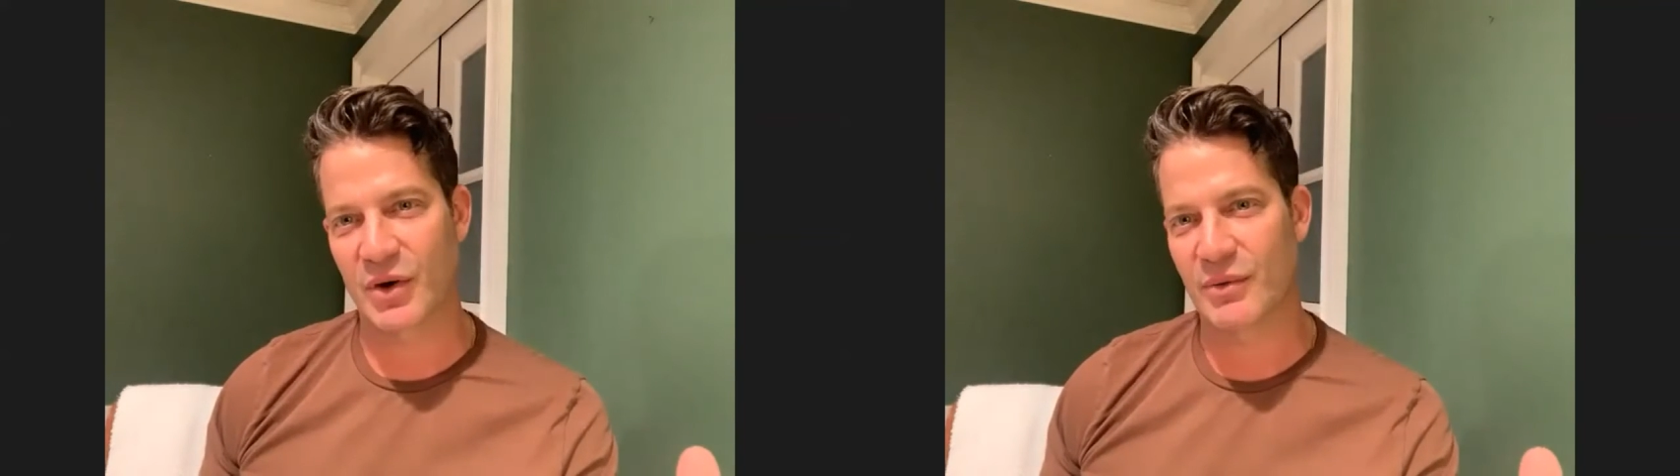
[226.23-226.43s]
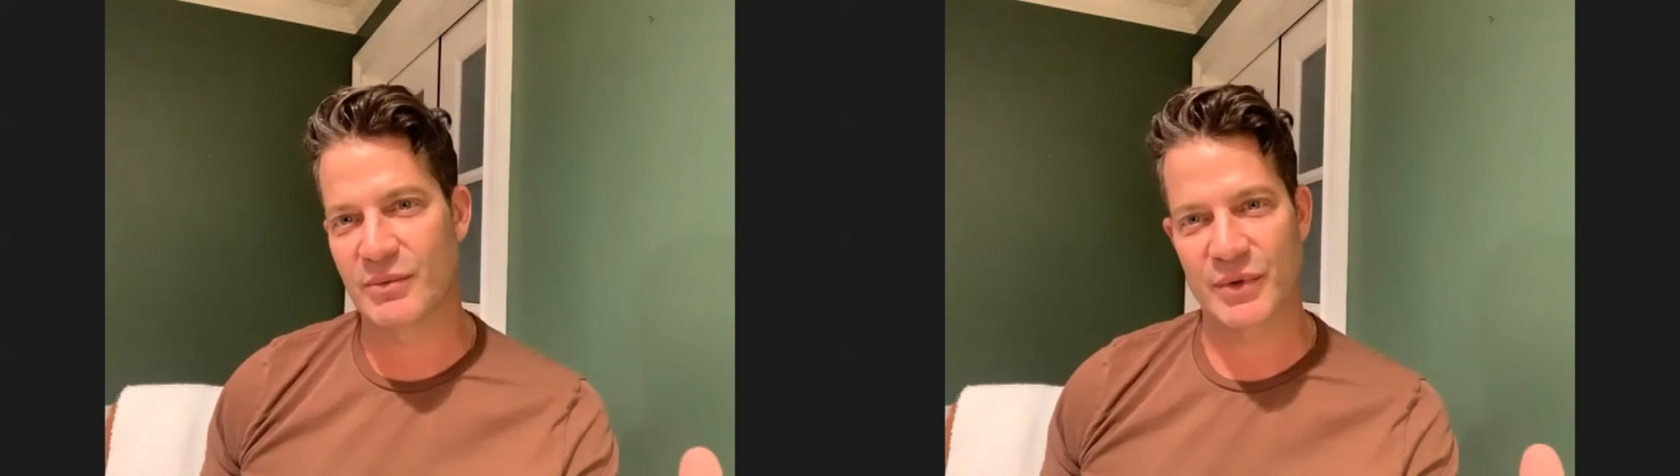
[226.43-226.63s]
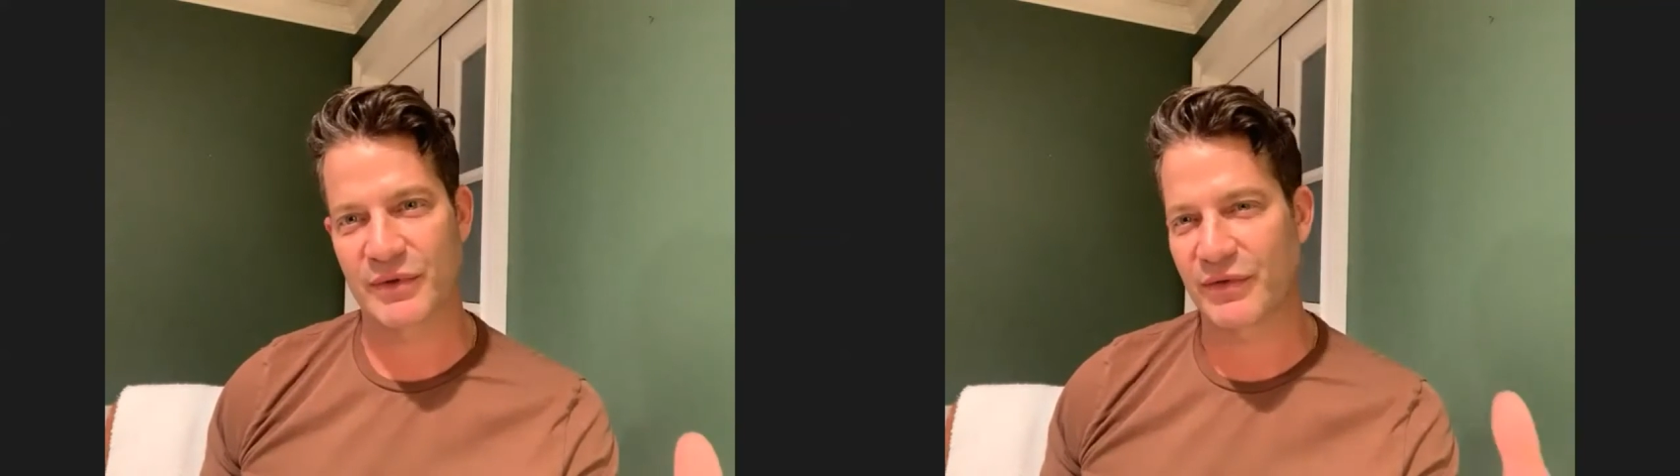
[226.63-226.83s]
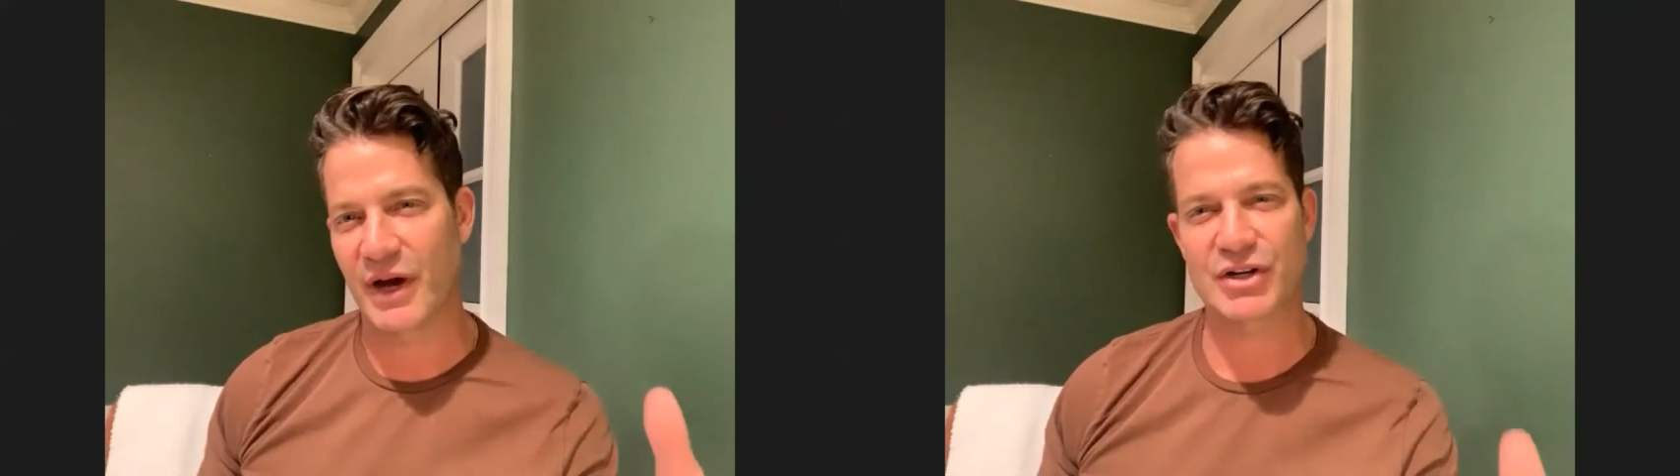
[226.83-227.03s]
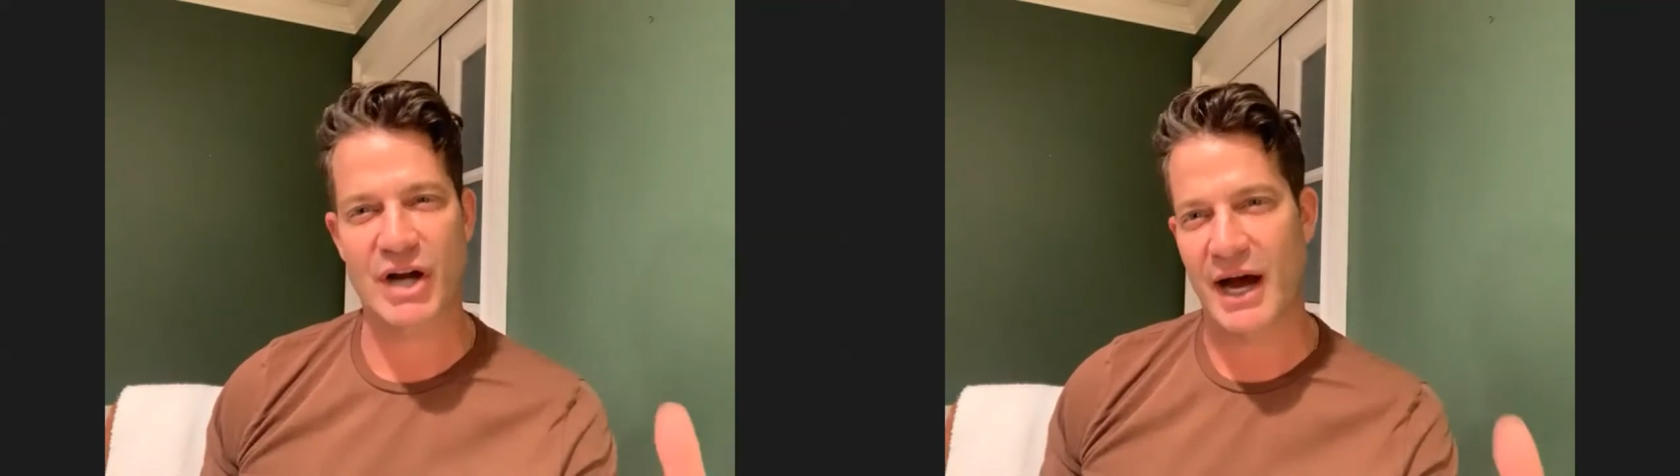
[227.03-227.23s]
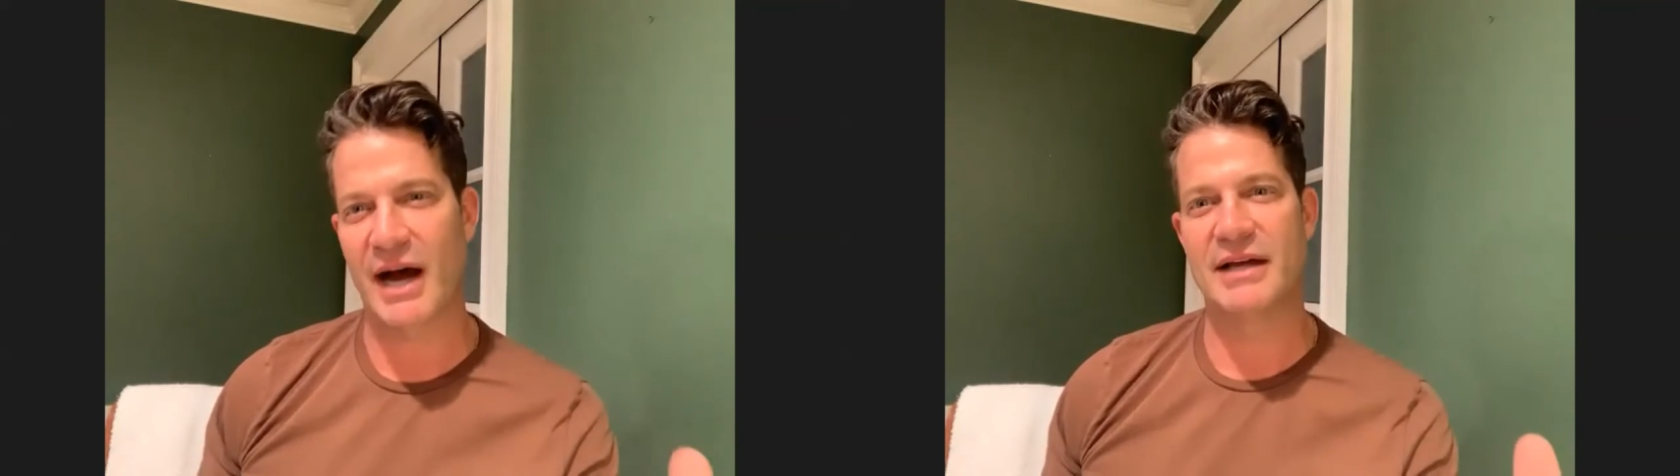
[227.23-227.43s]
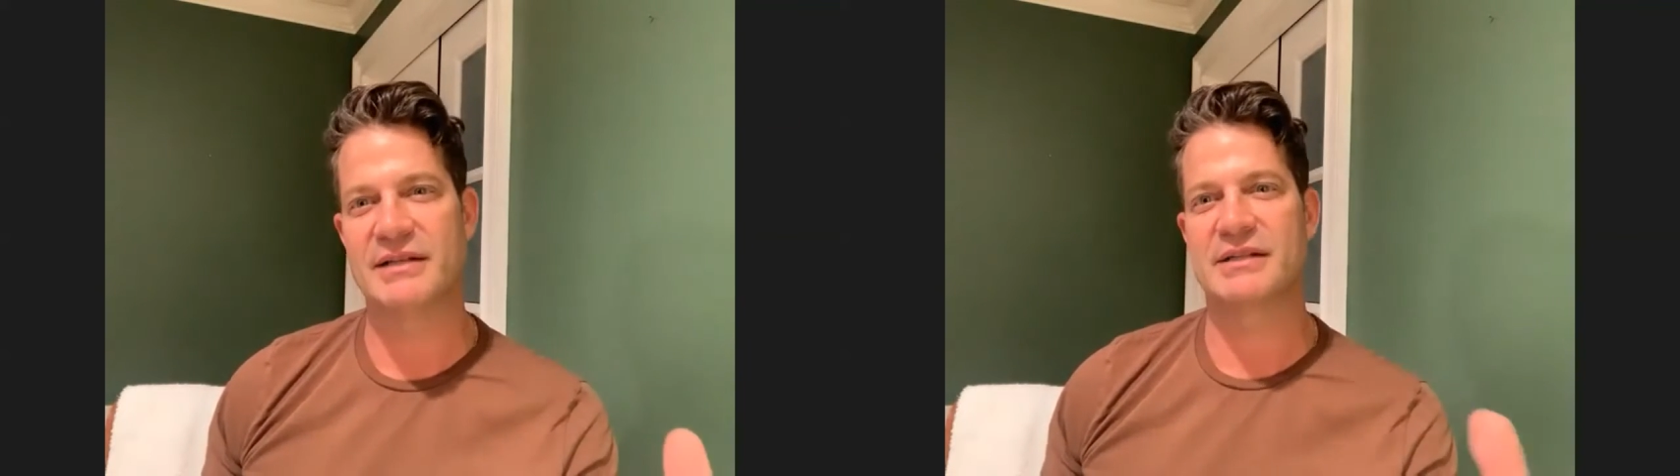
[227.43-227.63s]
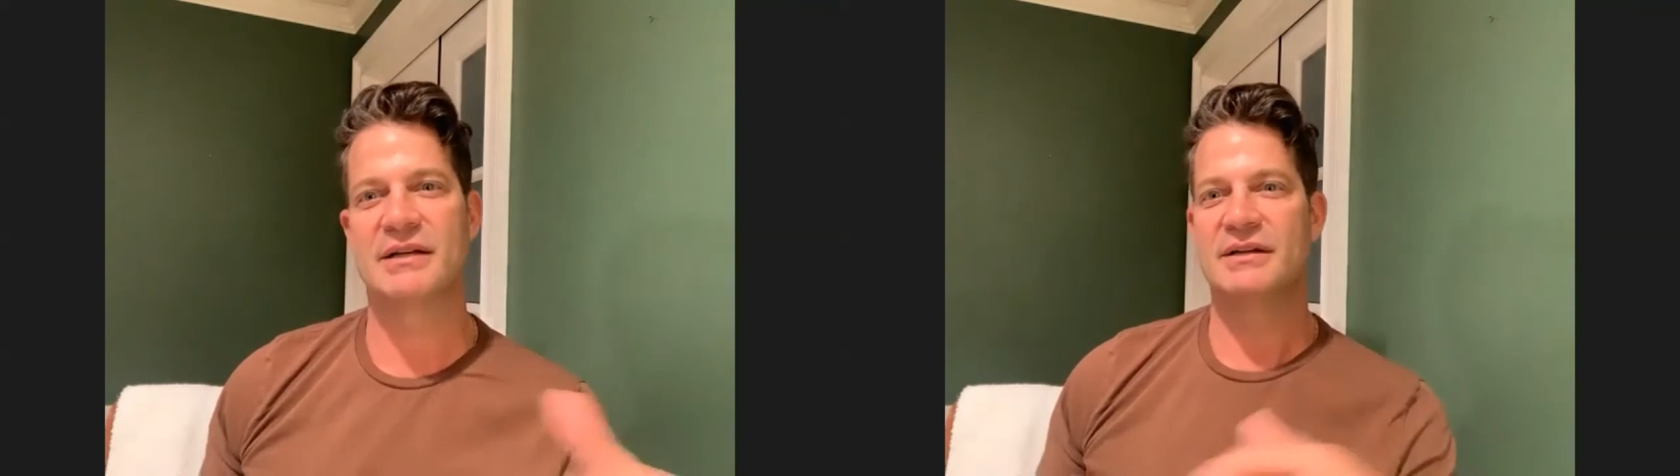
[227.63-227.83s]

homes with fresh eyes.